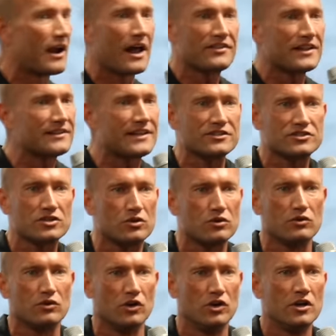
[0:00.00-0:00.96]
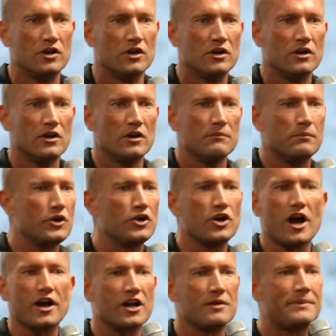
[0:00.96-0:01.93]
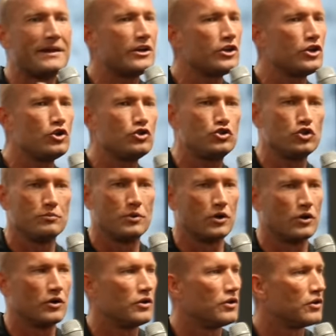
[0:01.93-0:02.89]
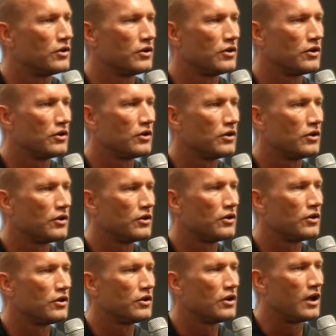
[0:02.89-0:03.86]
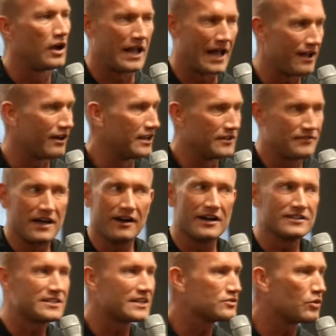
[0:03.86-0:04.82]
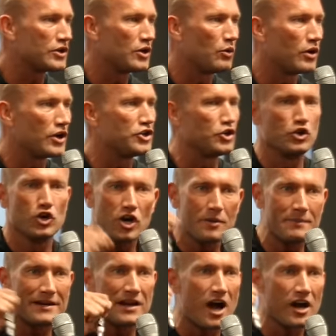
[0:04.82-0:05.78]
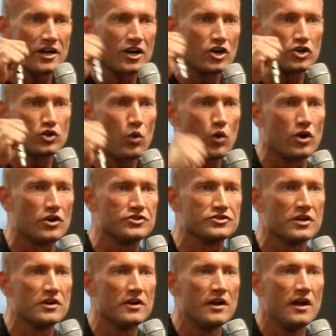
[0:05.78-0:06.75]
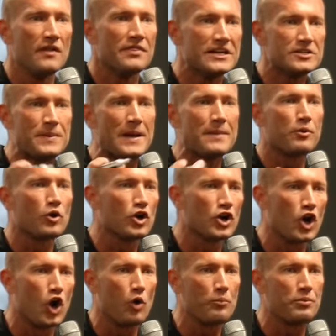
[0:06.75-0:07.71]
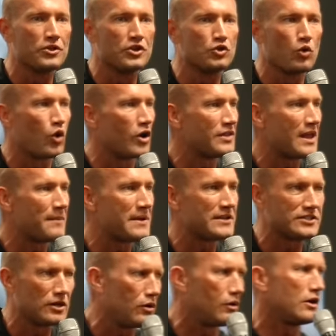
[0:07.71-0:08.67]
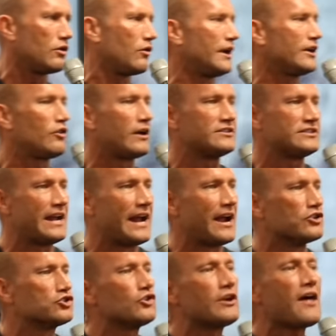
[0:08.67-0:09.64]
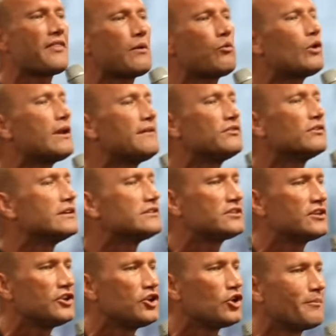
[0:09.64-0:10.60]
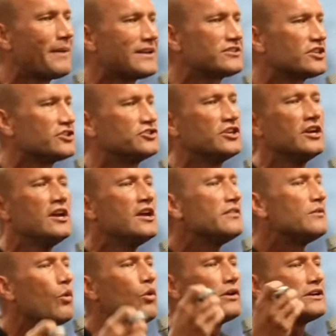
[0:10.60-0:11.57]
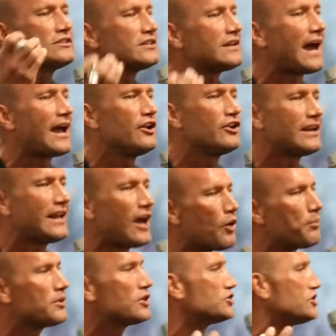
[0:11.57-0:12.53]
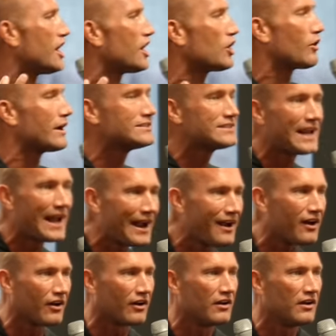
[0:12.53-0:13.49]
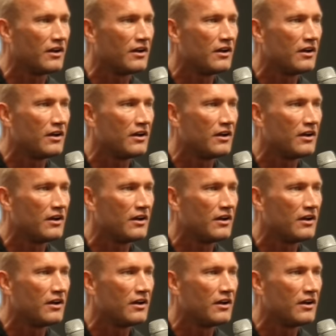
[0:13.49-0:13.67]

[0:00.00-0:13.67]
and I think that's cool, but you're not gonna be a YouTuber. Okay, unless that's what you wanna do. You're gonna be knocking on doors. These people are going to open the door and they may say, Oh, I don't like crazy hair. So now they won't even listen to your message. They won't listen to how you can help because you got crazy hair.